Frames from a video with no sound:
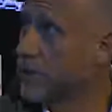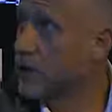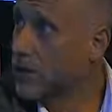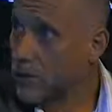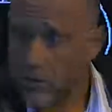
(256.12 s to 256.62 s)
I've been
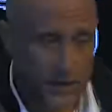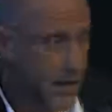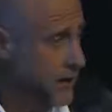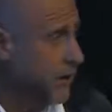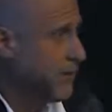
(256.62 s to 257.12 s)
doing,
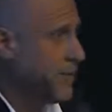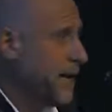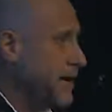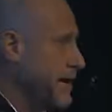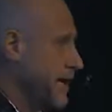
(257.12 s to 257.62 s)
again, over
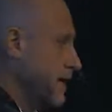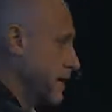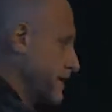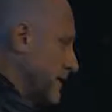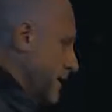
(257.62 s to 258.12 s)
many, many
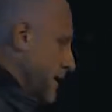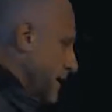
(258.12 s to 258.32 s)
years,